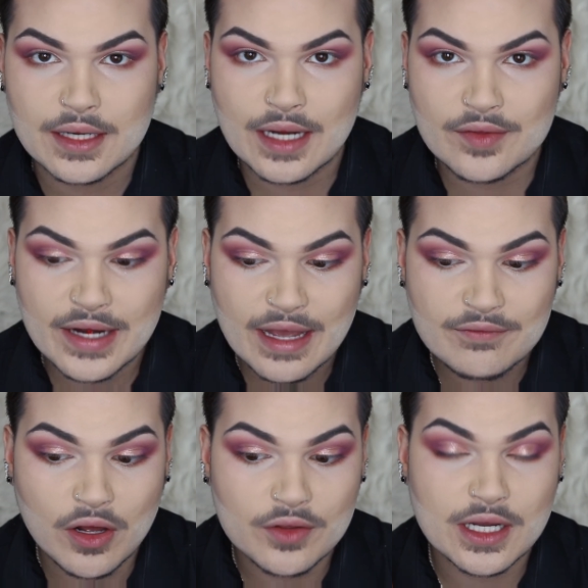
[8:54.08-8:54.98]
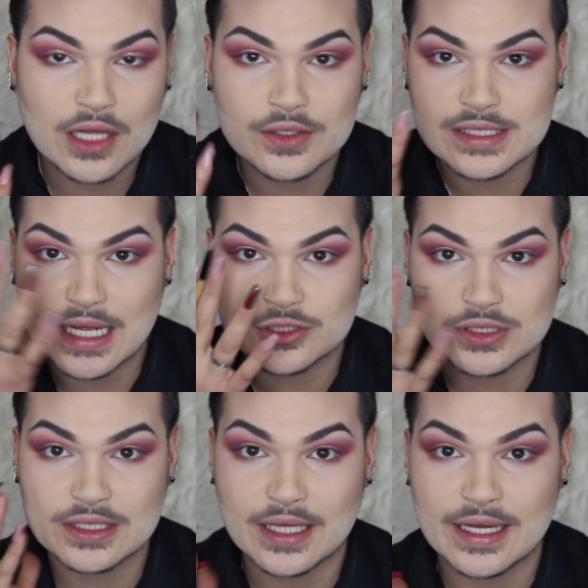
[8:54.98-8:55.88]
Now that I have all the colors
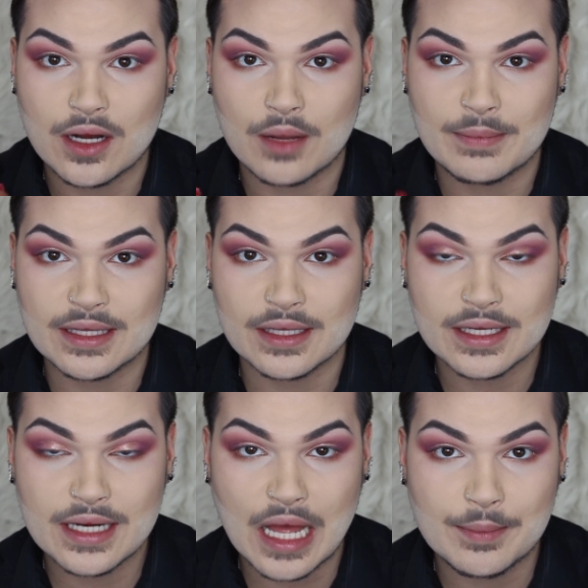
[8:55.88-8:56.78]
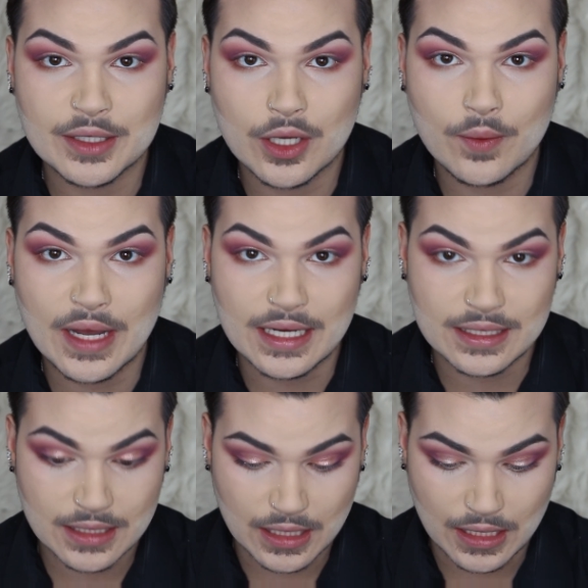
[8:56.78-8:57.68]
actually laid on my lid, I'm going to go ahead
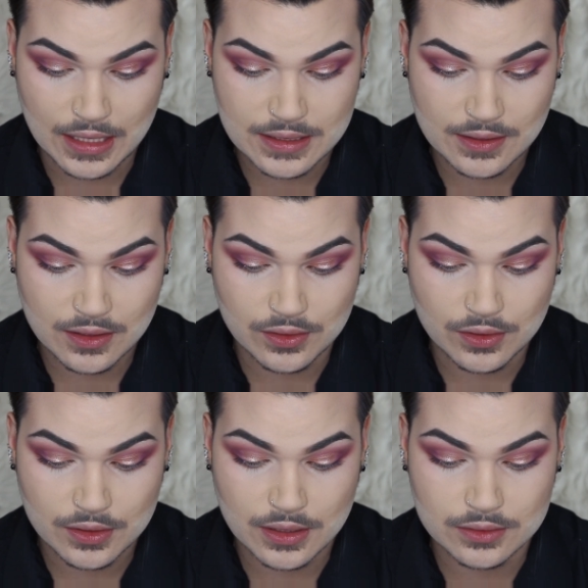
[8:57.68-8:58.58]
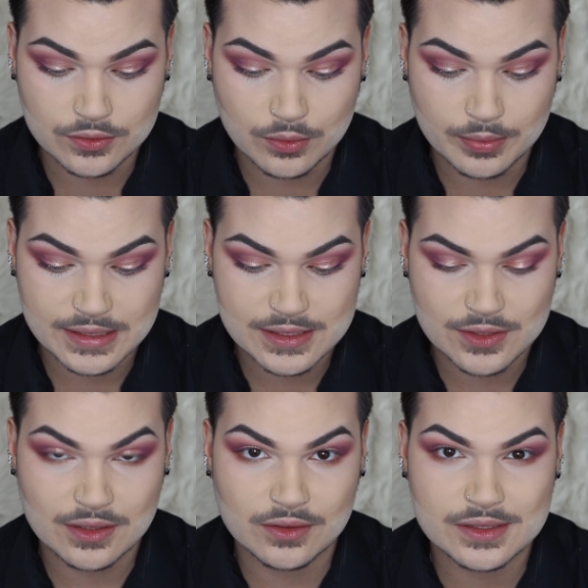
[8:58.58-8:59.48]
and cut the look a little bit
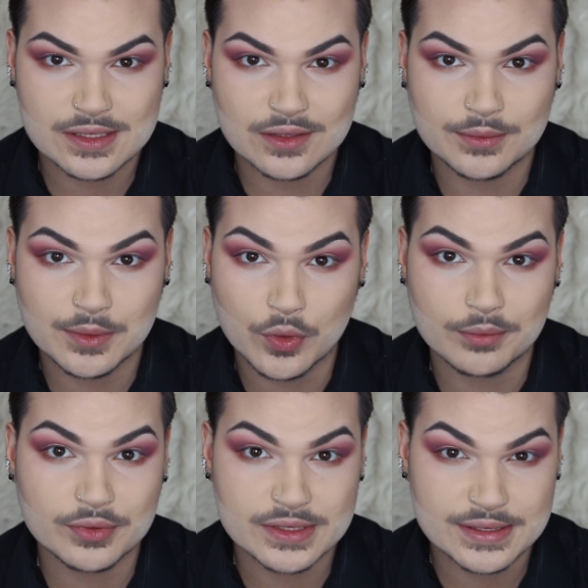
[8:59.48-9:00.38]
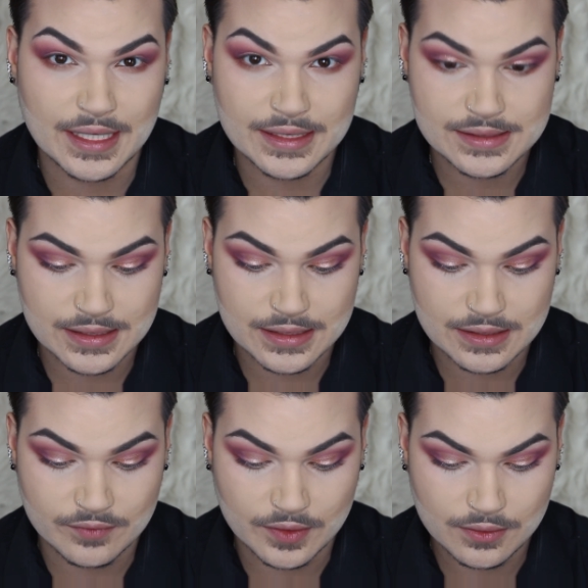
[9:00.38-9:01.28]
so that it looks a little bit more precise and
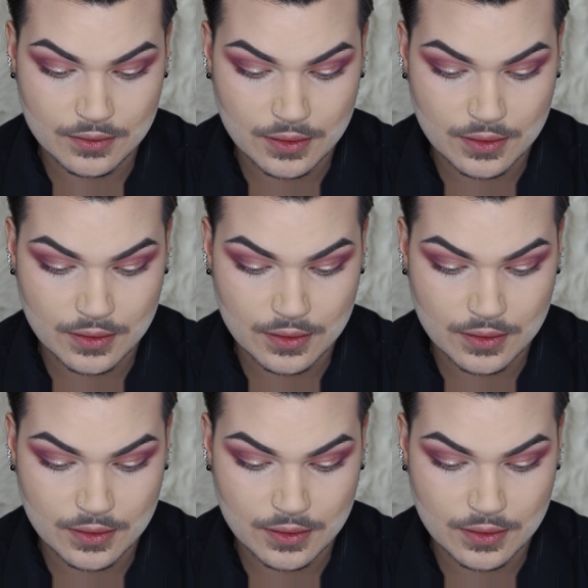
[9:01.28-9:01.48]
even.